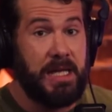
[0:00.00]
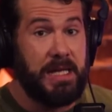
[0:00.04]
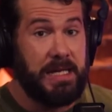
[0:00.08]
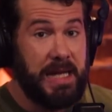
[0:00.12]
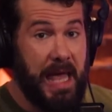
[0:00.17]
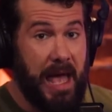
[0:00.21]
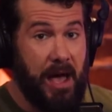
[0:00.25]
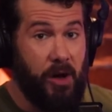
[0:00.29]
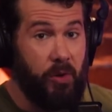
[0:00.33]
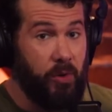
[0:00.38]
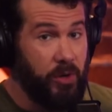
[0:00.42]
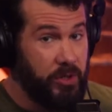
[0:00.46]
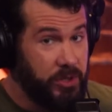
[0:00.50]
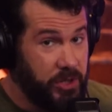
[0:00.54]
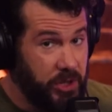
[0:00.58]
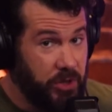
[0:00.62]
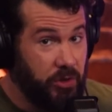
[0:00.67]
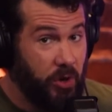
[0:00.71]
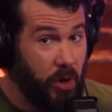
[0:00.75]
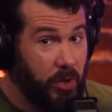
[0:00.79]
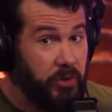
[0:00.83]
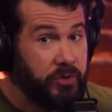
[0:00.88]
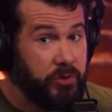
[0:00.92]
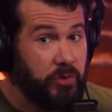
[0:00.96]
Now, do
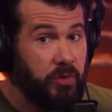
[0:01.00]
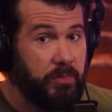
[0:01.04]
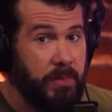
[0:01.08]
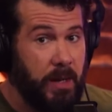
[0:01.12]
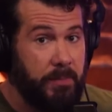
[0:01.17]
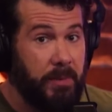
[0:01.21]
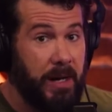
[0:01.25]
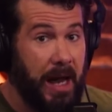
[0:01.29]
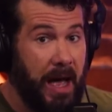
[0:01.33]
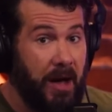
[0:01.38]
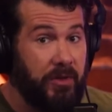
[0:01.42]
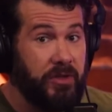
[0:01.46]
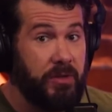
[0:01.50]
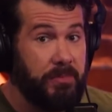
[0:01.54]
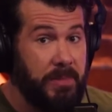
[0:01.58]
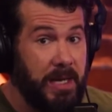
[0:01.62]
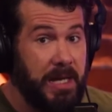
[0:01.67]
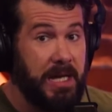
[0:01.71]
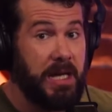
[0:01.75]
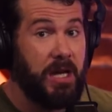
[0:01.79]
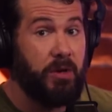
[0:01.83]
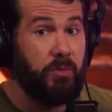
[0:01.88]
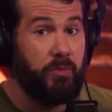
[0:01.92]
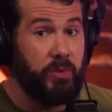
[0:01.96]
you also remember how the
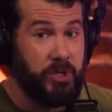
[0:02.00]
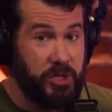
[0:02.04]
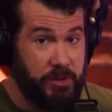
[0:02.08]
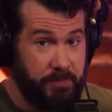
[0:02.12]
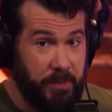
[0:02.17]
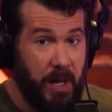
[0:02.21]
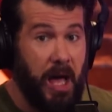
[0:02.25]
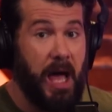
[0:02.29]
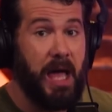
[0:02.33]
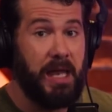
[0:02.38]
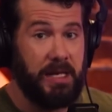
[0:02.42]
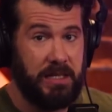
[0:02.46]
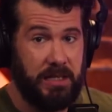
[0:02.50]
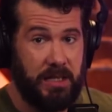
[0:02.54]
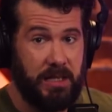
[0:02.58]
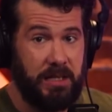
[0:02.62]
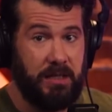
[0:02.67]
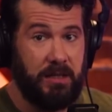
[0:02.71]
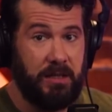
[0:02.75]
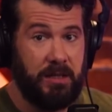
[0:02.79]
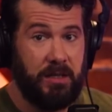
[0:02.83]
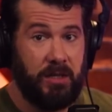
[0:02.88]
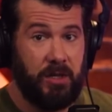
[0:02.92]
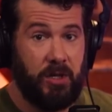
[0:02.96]
media
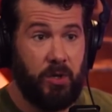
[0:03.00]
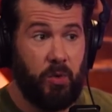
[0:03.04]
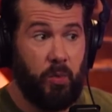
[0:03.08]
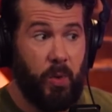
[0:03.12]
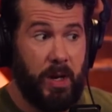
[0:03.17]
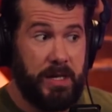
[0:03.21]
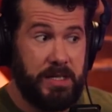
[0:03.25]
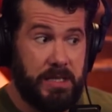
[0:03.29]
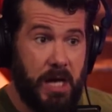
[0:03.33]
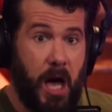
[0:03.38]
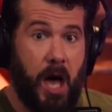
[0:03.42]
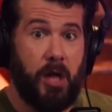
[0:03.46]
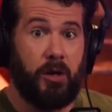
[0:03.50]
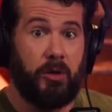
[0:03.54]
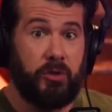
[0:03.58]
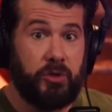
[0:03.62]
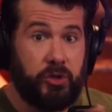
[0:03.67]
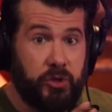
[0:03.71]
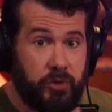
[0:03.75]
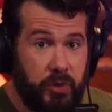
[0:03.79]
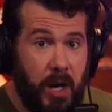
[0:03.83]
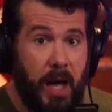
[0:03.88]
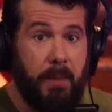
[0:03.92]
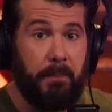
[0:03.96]
responded when
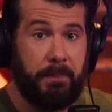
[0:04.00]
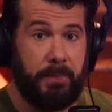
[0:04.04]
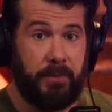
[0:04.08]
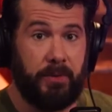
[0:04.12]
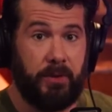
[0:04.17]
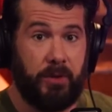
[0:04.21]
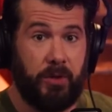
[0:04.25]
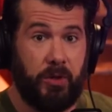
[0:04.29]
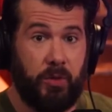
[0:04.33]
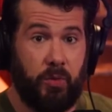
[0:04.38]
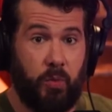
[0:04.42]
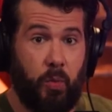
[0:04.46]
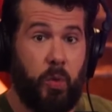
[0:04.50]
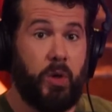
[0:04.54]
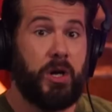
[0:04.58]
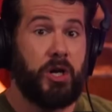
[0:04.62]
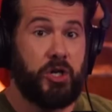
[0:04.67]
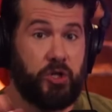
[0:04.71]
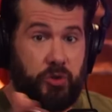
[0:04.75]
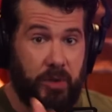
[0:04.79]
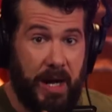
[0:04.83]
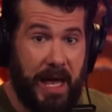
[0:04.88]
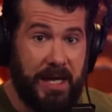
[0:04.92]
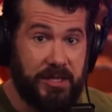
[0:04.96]
Donald Trump would
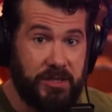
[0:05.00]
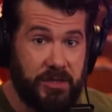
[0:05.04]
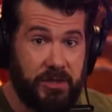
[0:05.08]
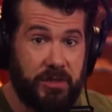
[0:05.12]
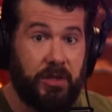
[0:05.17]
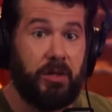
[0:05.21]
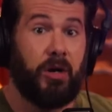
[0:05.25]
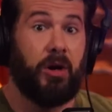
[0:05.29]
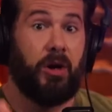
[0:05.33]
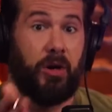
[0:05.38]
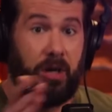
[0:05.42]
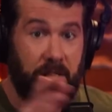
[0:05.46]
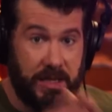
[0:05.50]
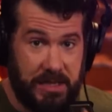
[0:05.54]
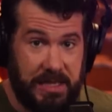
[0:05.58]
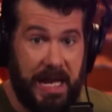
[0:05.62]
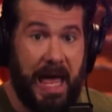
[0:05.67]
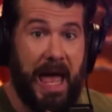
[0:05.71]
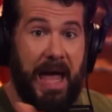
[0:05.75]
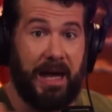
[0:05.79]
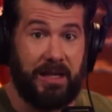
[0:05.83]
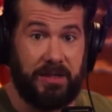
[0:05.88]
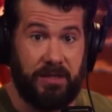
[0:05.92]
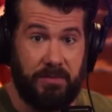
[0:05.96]
address or
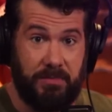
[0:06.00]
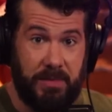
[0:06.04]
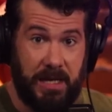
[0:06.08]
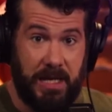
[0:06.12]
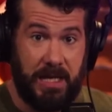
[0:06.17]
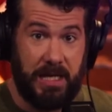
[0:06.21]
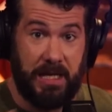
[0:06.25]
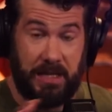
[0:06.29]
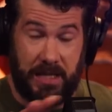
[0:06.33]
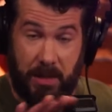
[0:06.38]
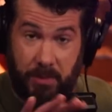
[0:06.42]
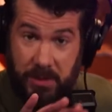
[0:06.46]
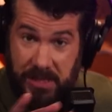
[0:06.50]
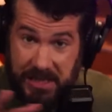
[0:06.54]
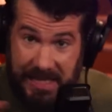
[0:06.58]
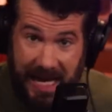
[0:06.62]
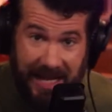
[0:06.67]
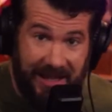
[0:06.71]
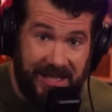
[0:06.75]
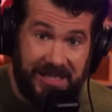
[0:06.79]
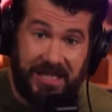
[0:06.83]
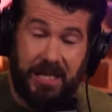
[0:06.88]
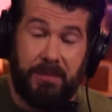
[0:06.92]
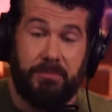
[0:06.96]
attack the media? They would
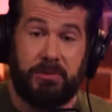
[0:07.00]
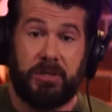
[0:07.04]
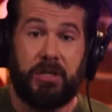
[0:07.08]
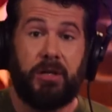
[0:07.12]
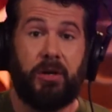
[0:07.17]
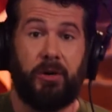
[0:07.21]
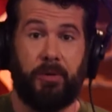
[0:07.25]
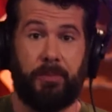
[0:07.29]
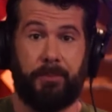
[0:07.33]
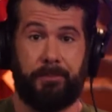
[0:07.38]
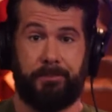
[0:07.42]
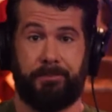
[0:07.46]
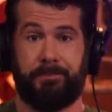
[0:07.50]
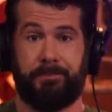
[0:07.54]
silence him, too.